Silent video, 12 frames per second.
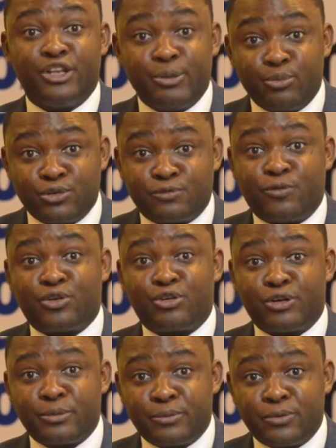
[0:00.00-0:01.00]
the most
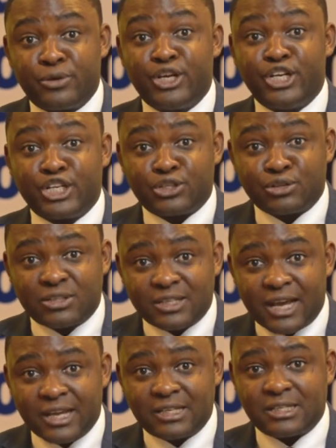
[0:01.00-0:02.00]
vulnerable in the
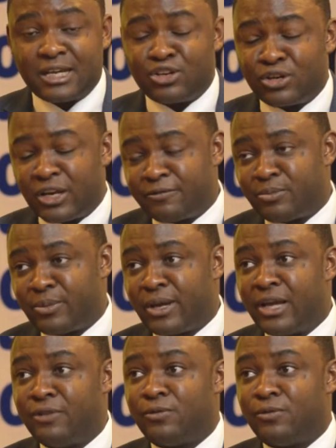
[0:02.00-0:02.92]
society are not left behind.